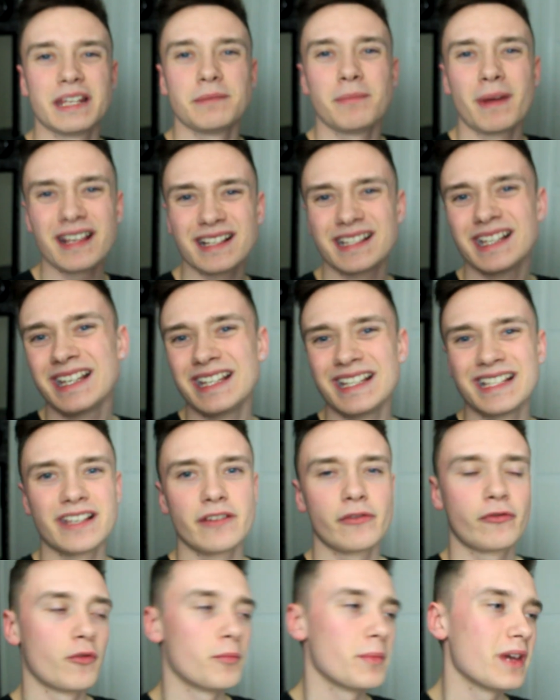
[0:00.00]
It makes it
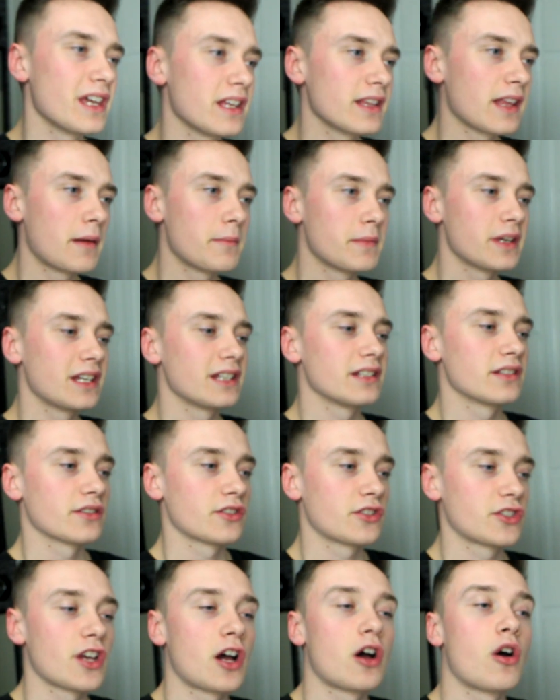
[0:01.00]
easier for me, that
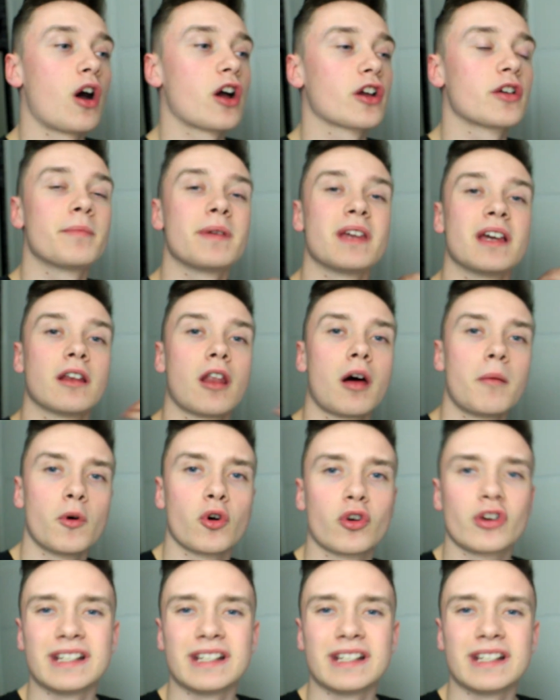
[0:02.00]
means, so I could be a lot more